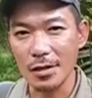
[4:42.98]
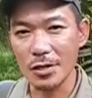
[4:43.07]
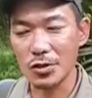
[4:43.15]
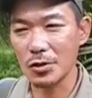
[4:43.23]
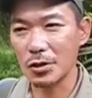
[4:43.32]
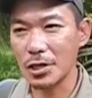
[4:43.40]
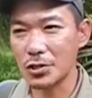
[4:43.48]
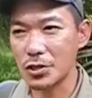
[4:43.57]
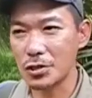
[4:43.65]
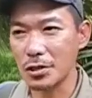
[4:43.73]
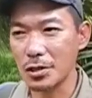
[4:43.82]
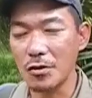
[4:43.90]
It is not
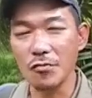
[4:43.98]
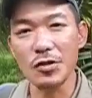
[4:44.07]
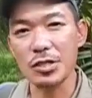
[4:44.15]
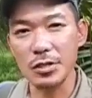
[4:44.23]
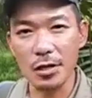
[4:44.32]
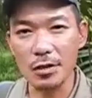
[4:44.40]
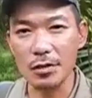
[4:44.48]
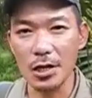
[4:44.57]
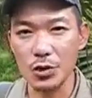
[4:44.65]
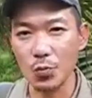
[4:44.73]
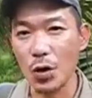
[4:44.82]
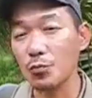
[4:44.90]
as resilient
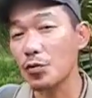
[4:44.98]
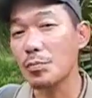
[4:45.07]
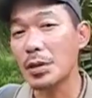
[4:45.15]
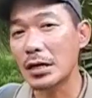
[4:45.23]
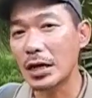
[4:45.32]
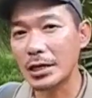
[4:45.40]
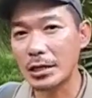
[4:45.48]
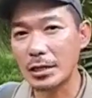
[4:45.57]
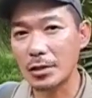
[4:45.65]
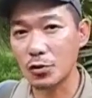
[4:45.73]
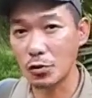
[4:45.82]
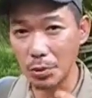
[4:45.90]
as what we may like
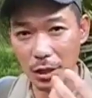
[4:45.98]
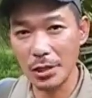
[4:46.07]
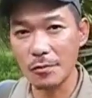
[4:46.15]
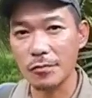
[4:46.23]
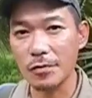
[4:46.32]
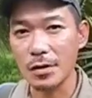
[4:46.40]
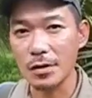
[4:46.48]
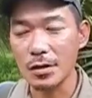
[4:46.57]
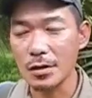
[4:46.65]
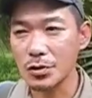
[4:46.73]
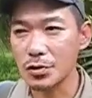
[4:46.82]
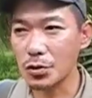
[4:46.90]
to believe.
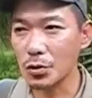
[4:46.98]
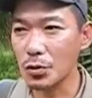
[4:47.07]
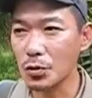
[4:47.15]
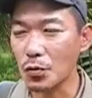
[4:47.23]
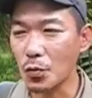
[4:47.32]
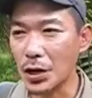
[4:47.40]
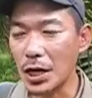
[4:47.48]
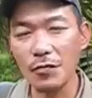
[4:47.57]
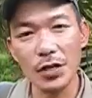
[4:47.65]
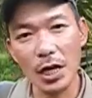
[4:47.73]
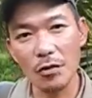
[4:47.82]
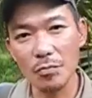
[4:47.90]
So
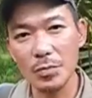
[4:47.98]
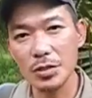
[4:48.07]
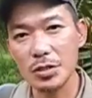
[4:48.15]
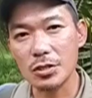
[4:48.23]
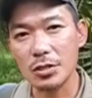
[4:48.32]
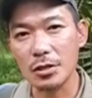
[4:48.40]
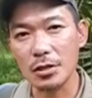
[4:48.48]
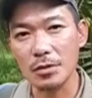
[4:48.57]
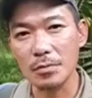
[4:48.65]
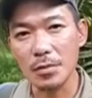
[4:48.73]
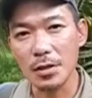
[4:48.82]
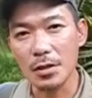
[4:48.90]
whenever governments
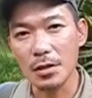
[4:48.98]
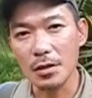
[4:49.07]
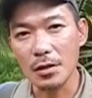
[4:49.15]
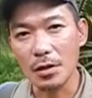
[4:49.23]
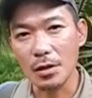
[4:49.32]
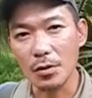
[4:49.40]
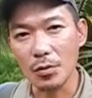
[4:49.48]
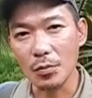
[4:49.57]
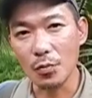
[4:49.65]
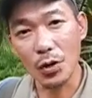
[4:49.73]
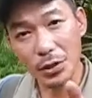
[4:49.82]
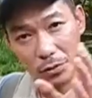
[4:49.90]

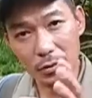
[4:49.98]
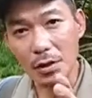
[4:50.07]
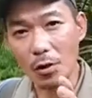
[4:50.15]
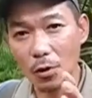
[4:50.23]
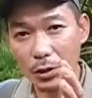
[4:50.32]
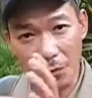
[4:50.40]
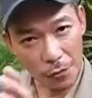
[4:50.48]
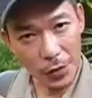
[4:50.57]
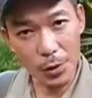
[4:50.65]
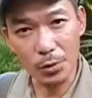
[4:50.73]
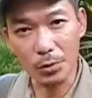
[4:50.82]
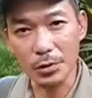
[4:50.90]
want or they
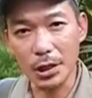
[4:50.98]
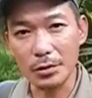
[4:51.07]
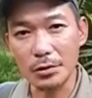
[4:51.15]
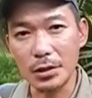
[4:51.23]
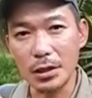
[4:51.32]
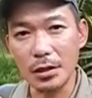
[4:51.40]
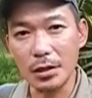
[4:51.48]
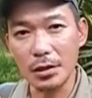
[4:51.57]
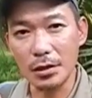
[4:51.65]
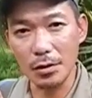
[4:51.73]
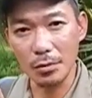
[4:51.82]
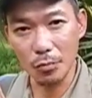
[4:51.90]
feel that
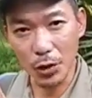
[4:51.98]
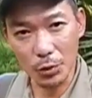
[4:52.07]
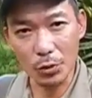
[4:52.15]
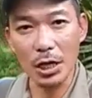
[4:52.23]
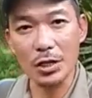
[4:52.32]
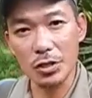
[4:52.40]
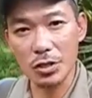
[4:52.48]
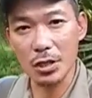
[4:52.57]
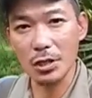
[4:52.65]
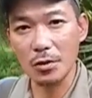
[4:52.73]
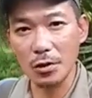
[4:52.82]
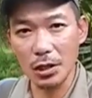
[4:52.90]
they want to
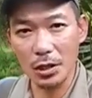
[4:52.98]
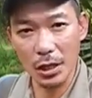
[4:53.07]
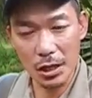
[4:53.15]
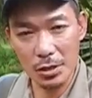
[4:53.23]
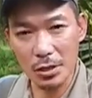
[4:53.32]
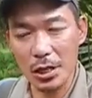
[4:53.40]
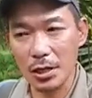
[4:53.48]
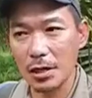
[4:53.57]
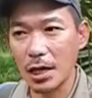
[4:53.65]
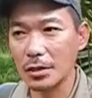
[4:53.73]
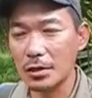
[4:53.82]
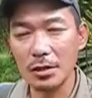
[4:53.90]
legislate on the internet,
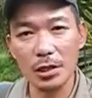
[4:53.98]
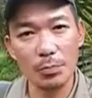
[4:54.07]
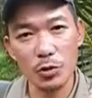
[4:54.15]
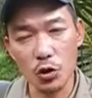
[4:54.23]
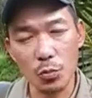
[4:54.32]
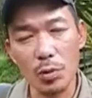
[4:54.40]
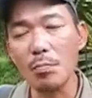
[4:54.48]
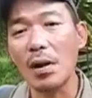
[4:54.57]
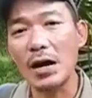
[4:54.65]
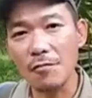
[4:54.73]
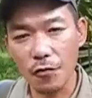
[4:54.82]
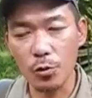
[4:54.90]
I think they should be
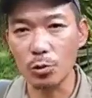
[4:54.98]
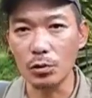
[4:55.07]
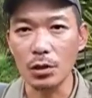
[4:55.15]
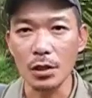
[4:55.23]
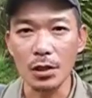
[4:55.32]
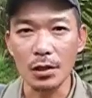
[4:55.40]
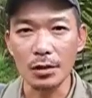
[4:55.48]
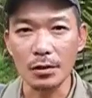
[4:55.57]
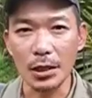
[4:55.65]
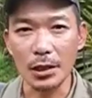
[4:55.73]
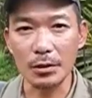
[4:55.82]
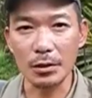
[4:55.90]
mindful
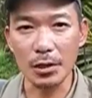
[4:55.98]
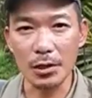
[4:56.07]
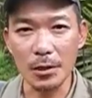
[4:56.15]
that